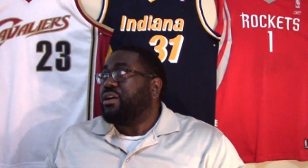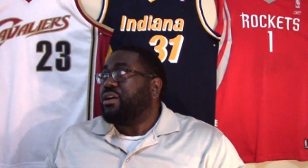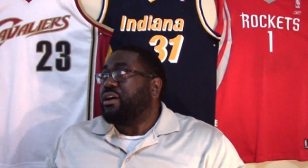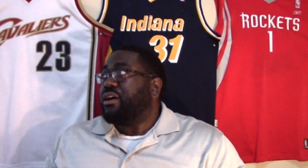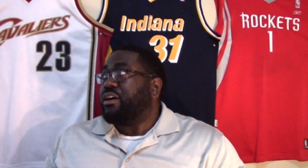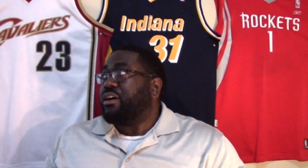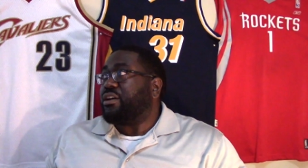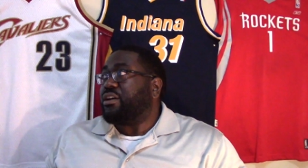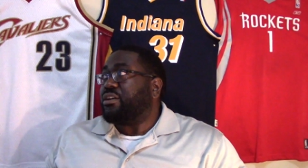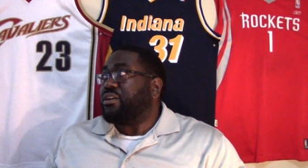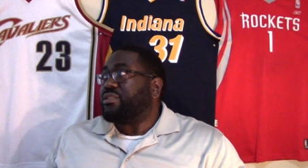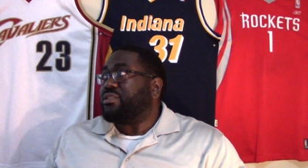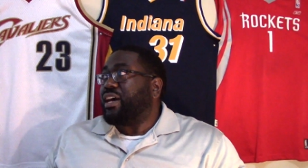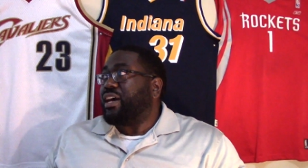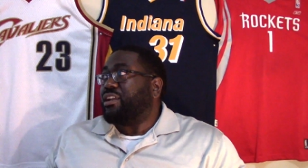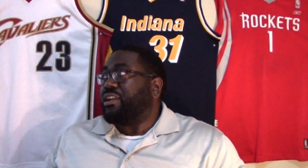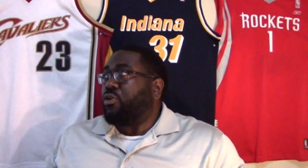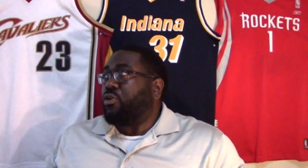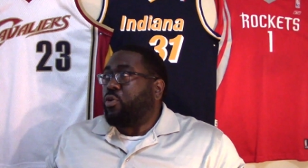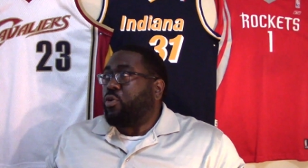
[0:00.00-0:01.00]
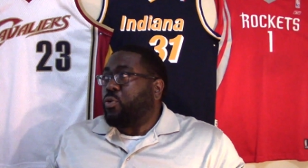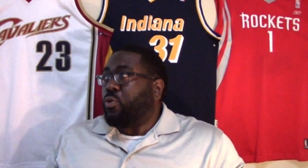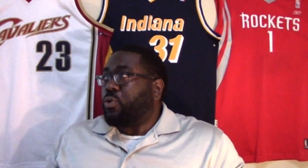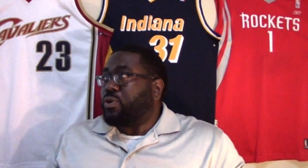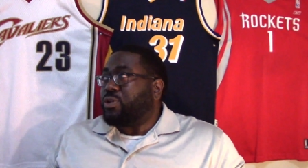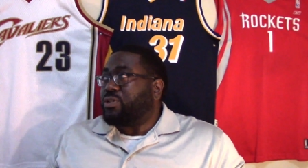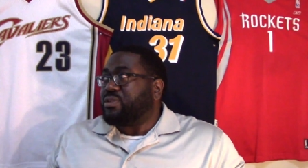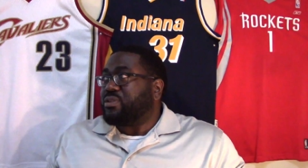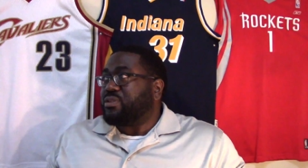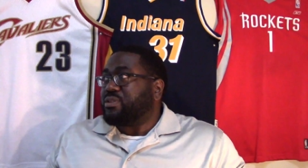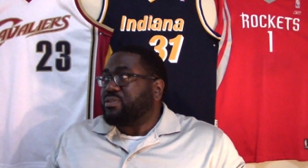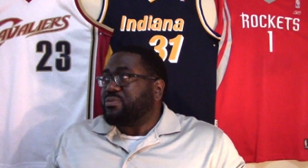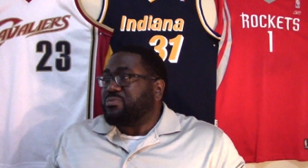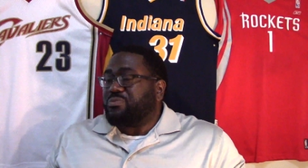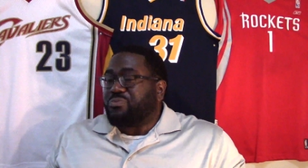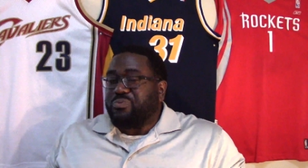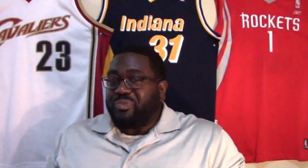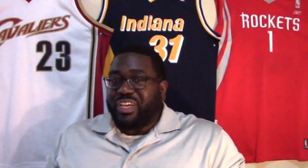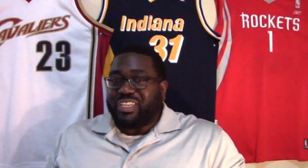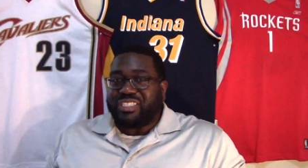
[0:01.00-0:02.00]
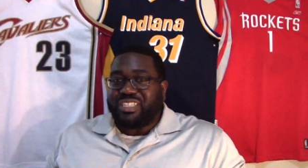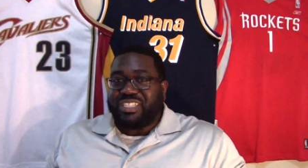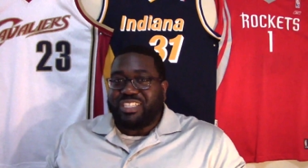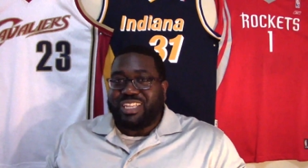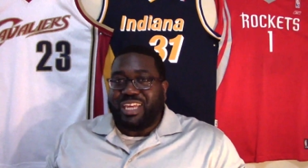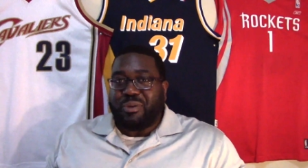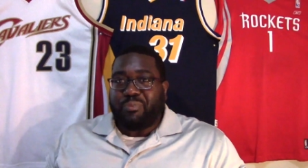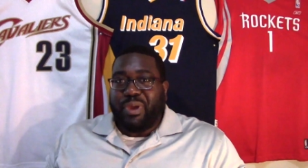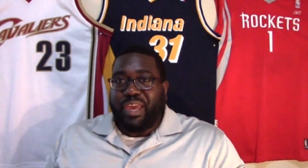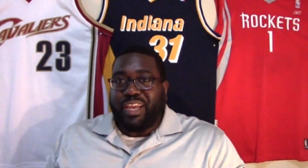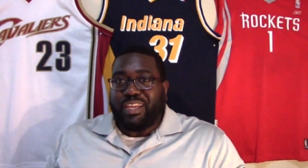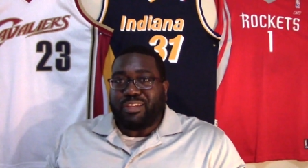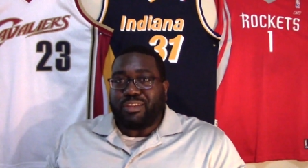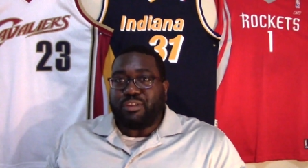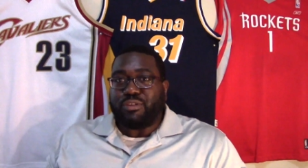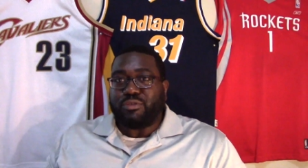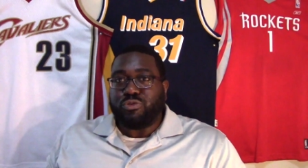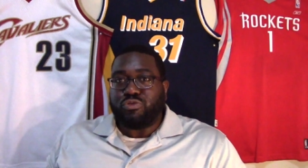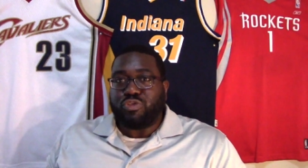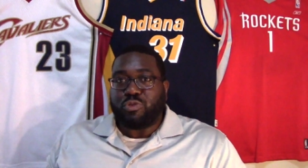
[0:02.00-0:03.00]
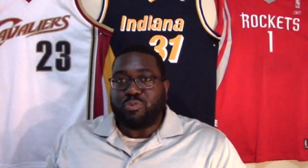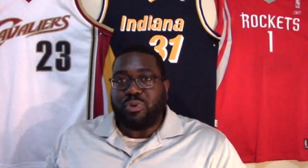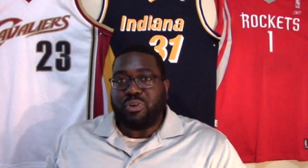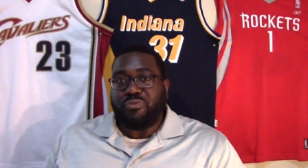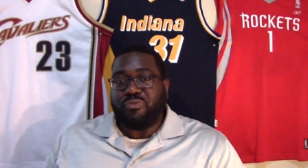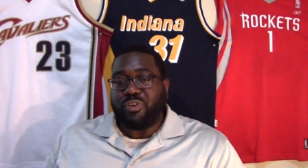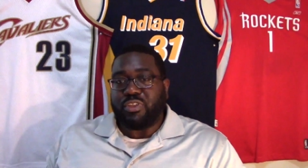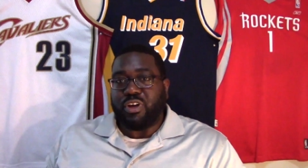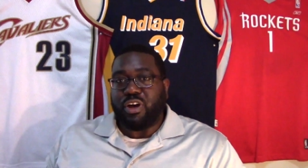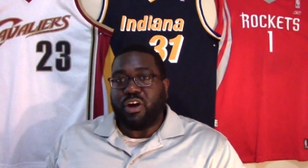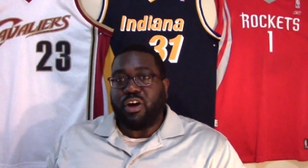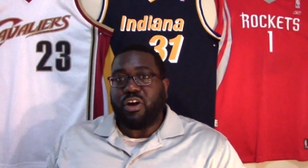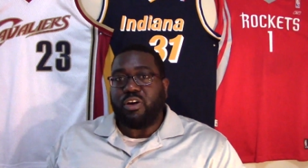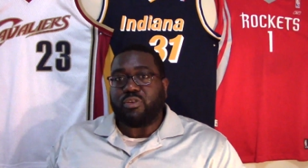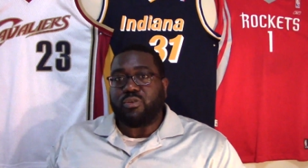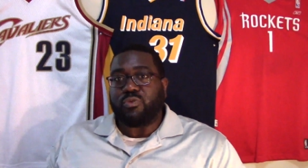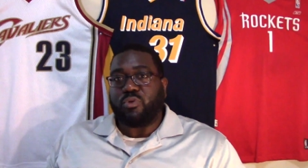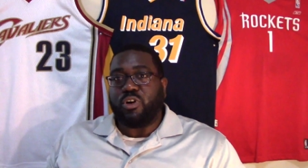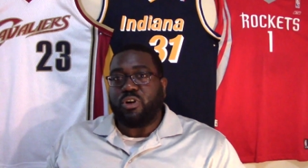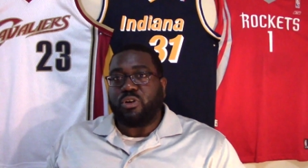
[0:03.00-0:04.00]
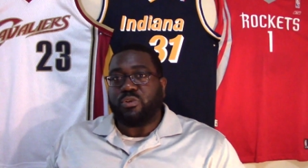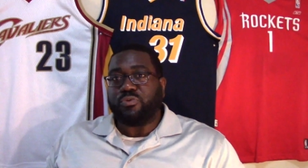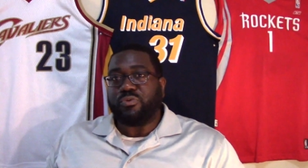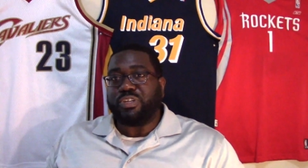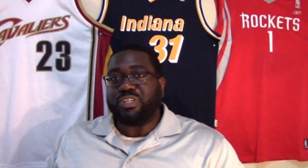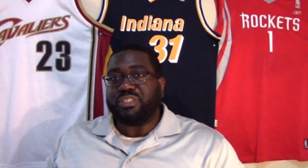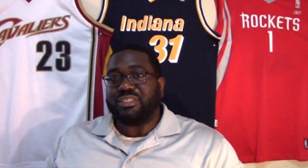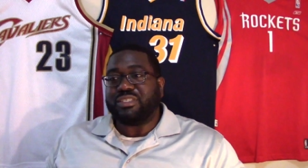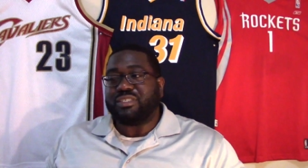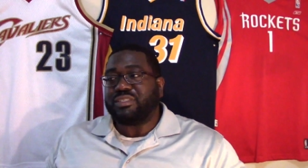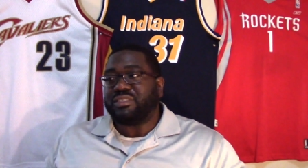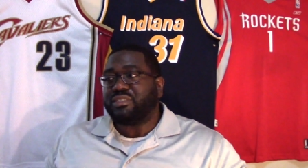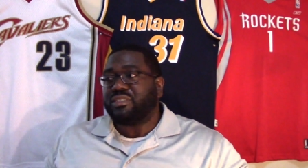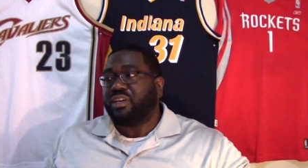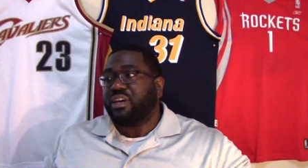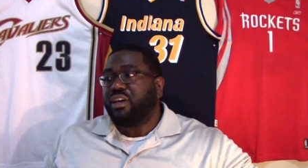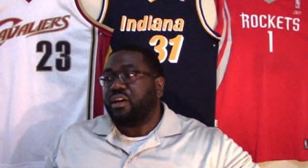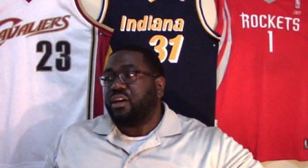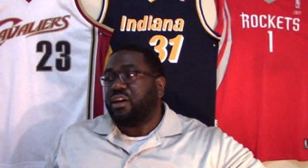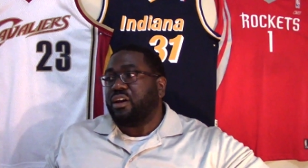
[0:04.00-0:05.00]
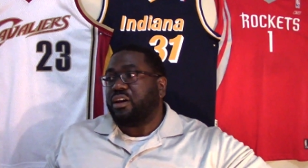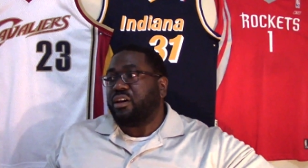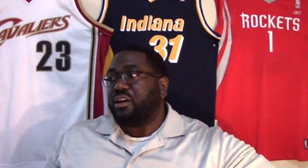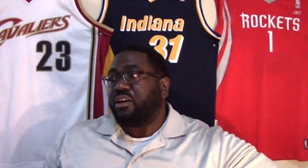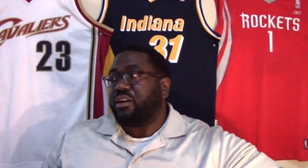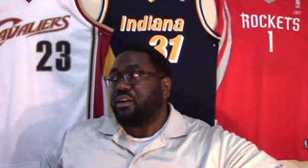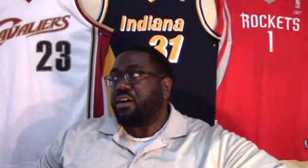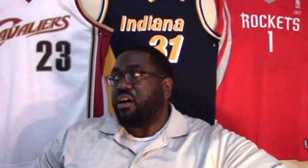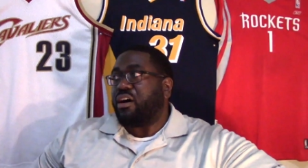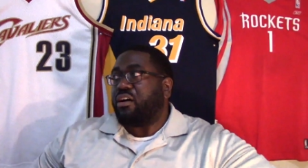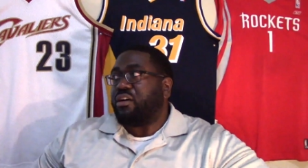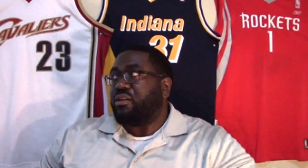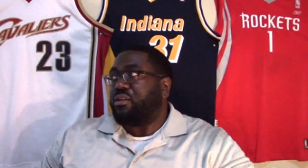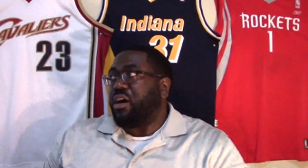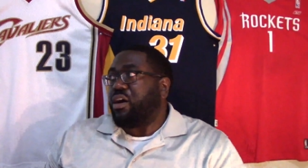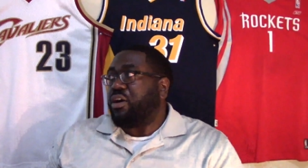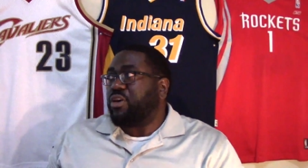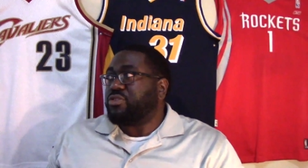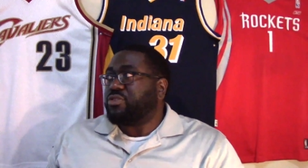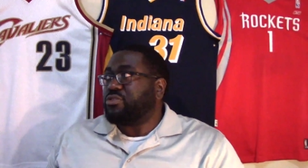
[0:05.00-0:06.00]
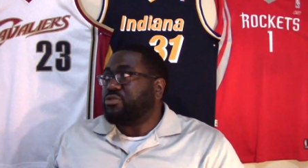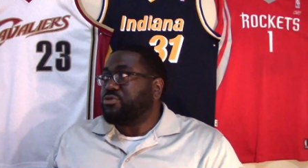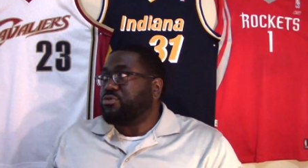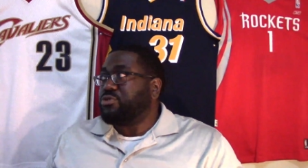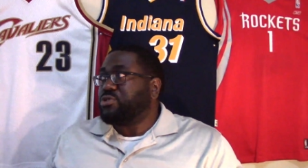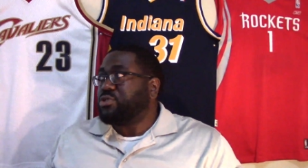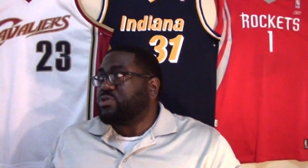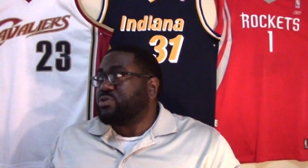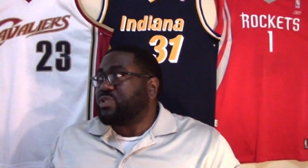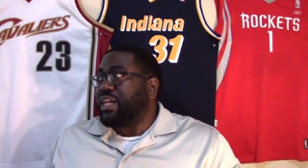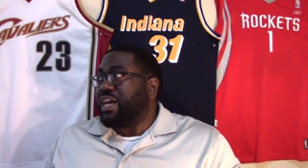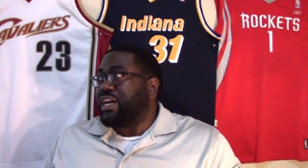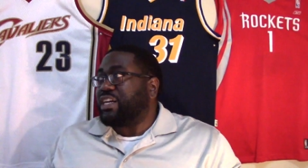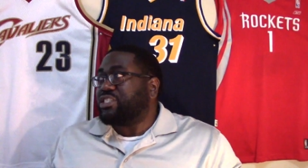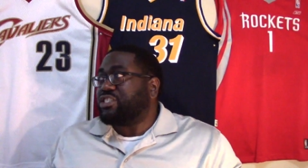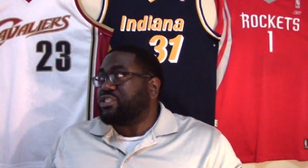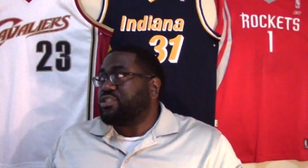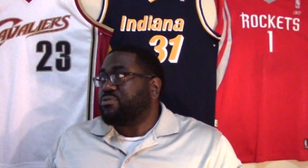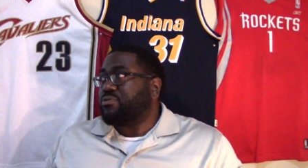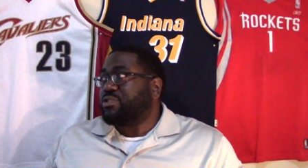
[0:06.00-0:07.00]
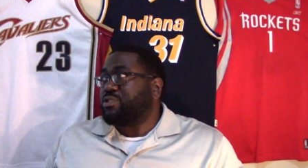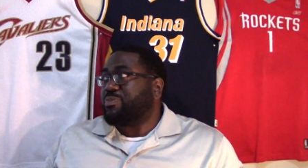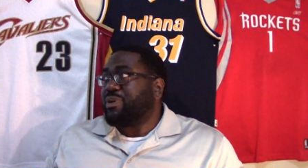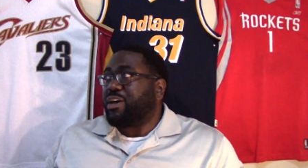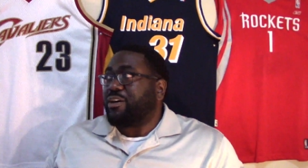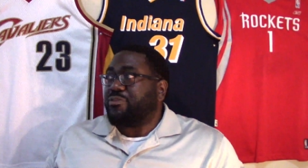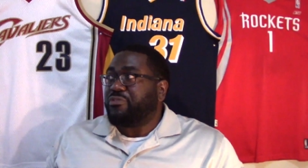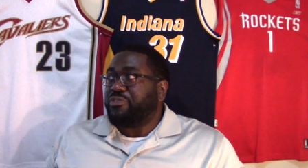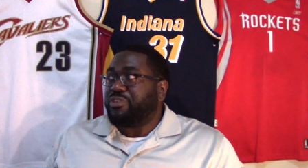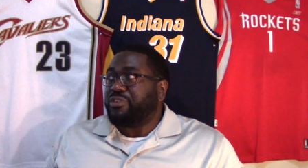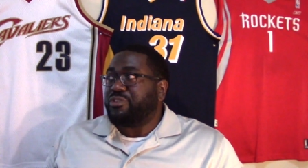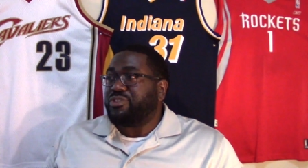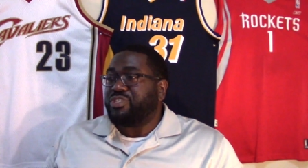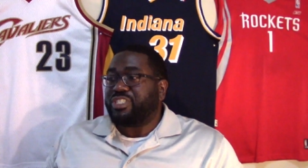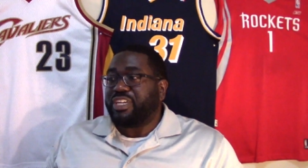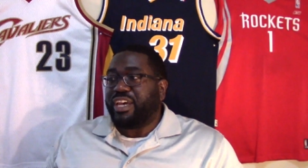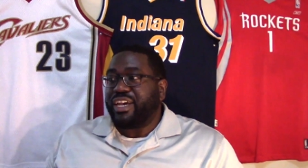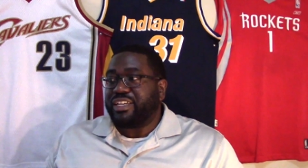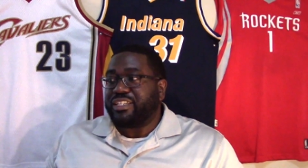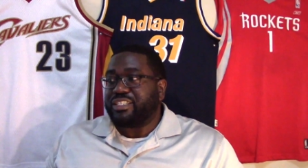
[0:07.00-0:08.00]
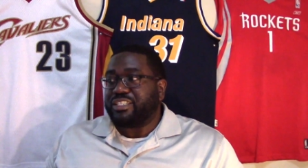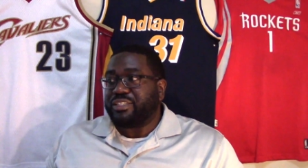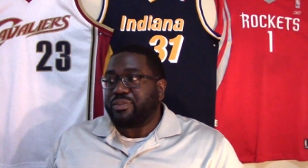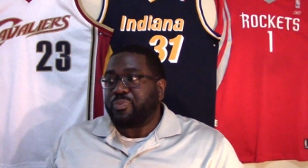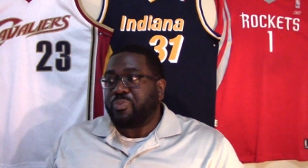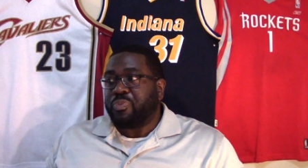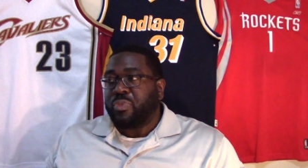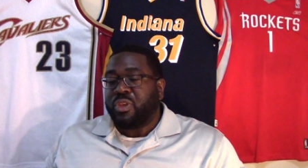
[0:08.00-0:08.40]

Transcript: Not a whole, basically they make news, but for all the wrong reasons. All the news last year was about Phil Jackson.